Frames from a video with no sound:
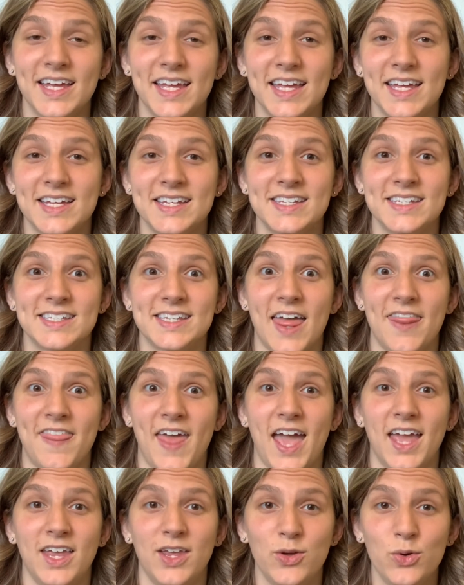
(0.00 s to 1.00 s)
is
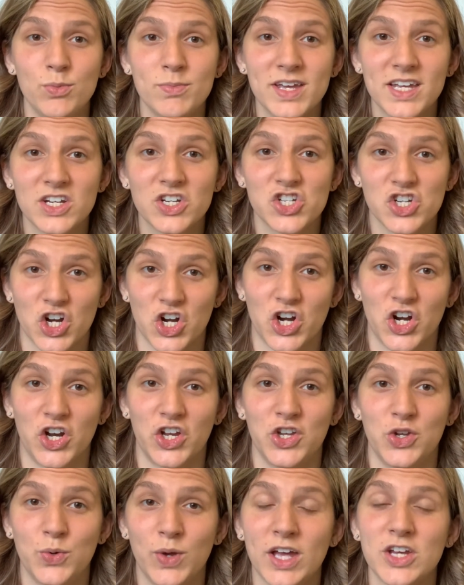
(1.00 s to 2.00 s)
that you make sure
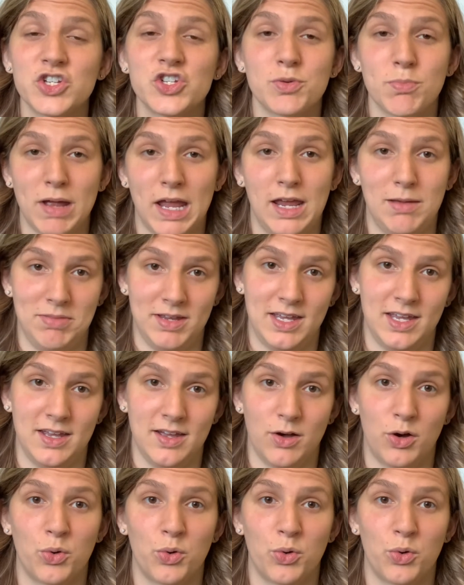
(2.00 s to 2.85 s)
you get your baby